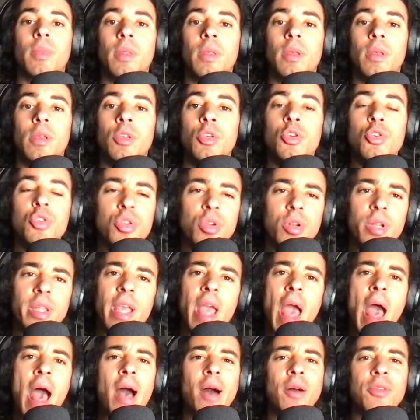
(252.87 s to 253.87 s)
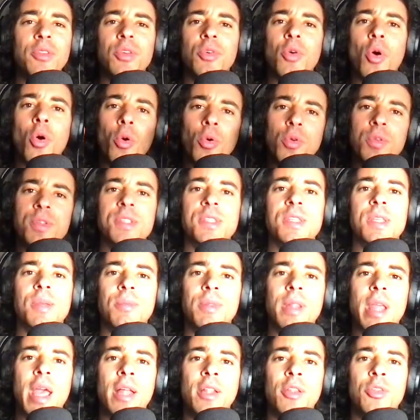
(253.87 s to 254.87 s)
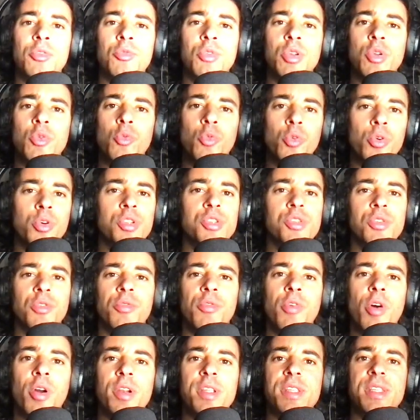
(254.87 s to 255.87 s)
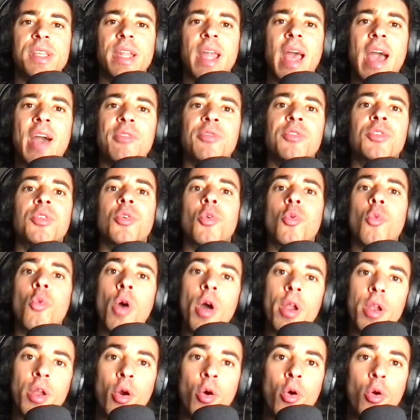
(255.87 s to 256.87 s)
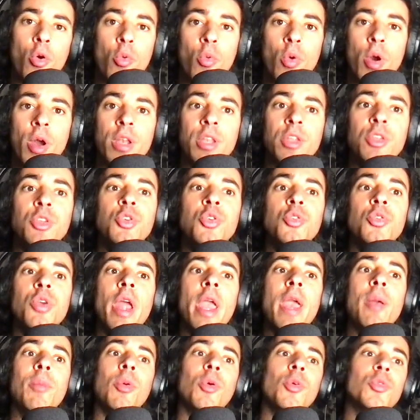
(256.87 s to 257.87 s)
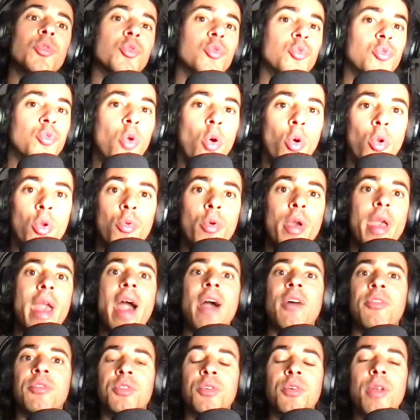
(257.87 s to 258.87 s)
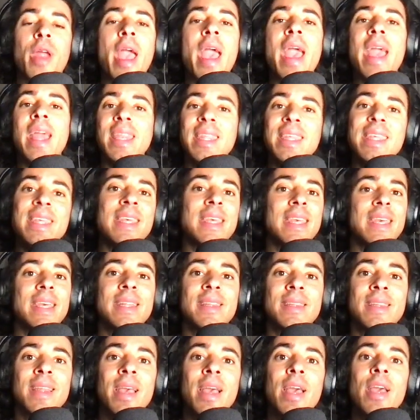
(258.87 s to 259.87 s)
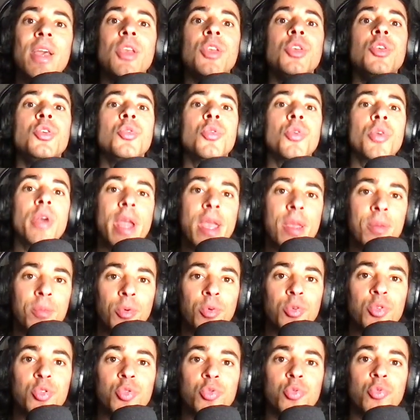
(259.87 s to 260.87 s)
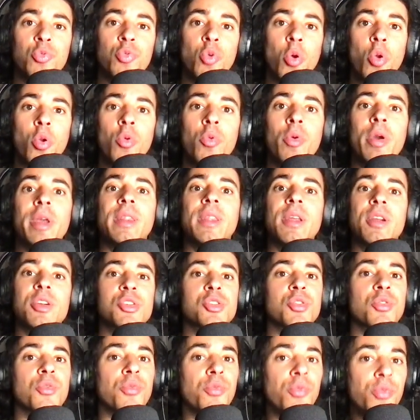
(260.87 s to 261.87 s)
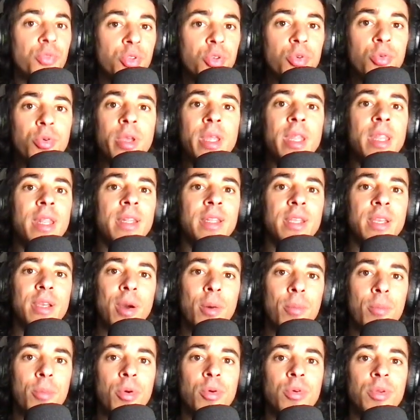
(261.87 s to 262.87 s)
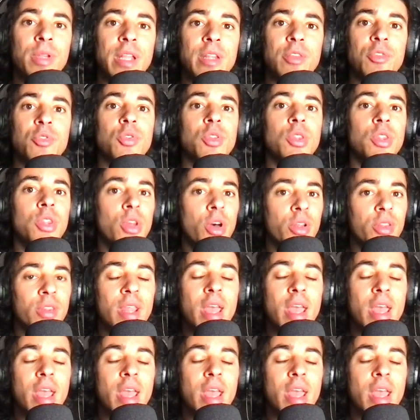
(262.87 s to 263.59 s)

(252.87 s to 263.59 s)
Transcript: Usually how the whole system in Elden Ring works so far is that after one R1 you're able to roll away after any hit you're able to roll away there's a few hidden combo that not